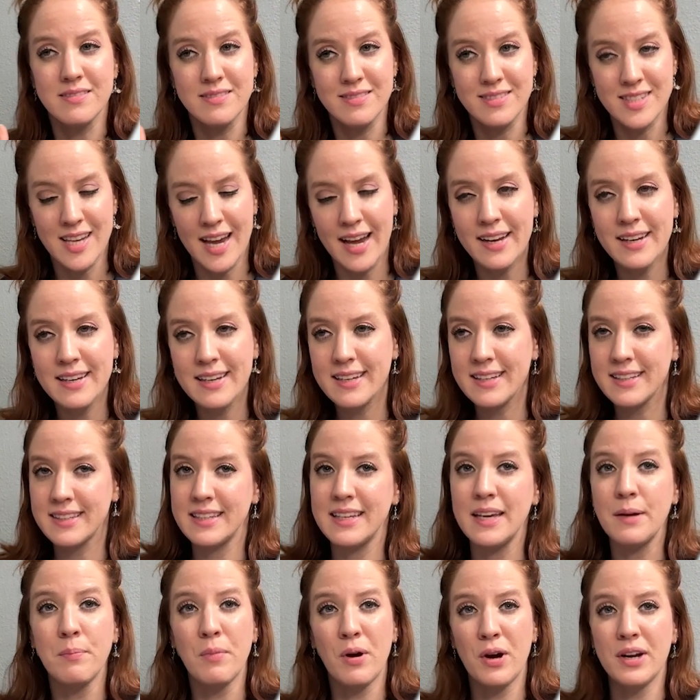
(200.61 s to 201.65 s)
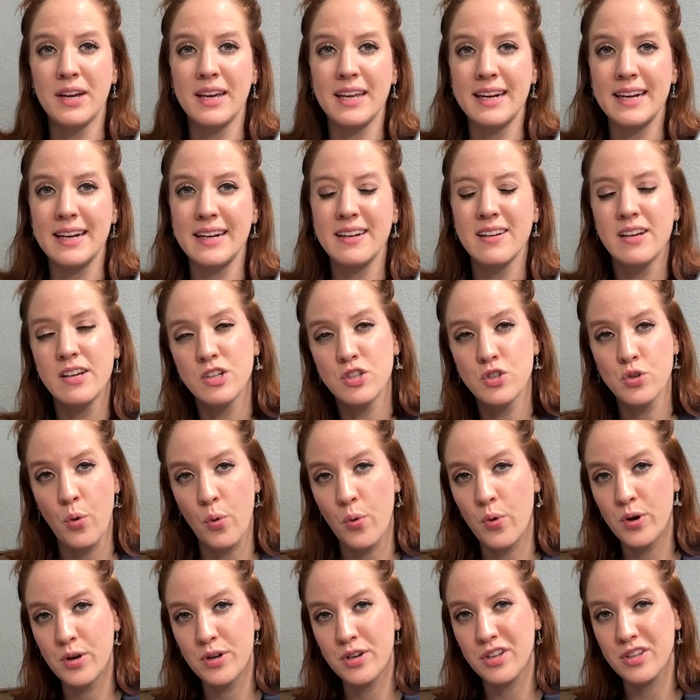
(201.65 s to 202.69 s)
technically marketed
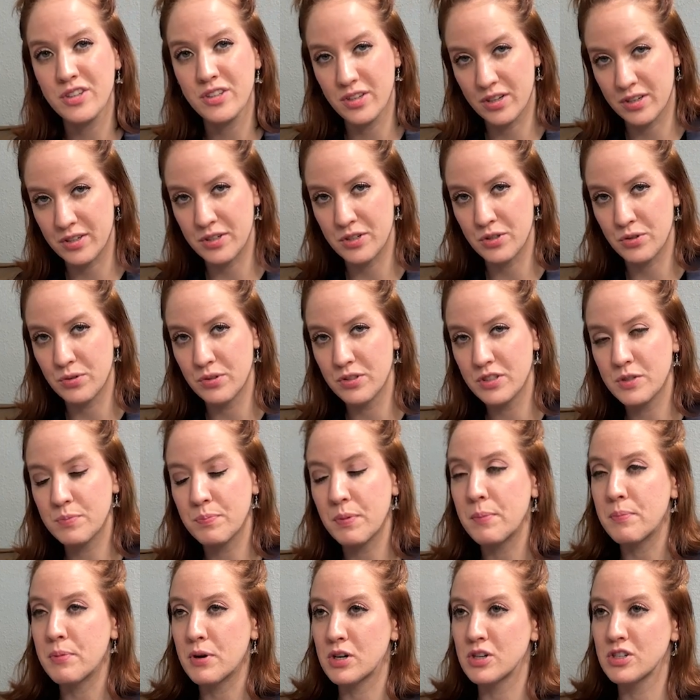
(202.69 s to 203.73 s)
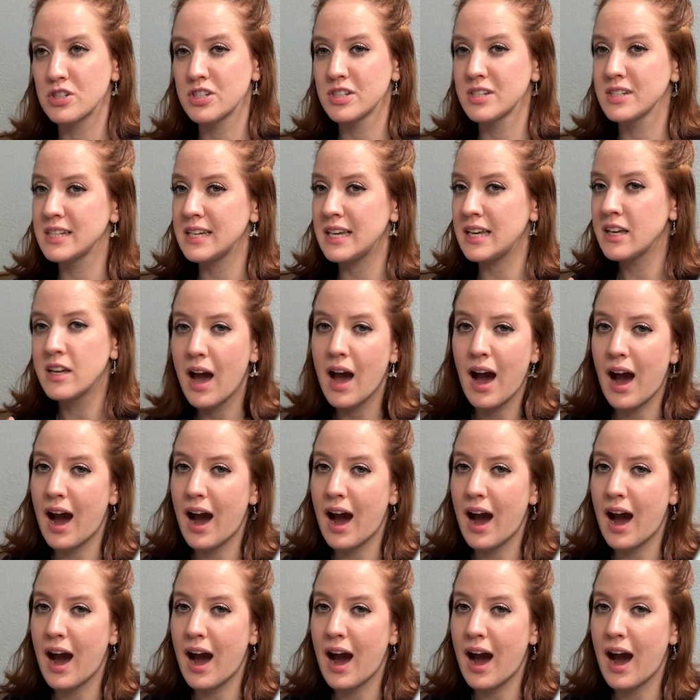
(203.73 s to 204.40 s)
toward young adults, but personally,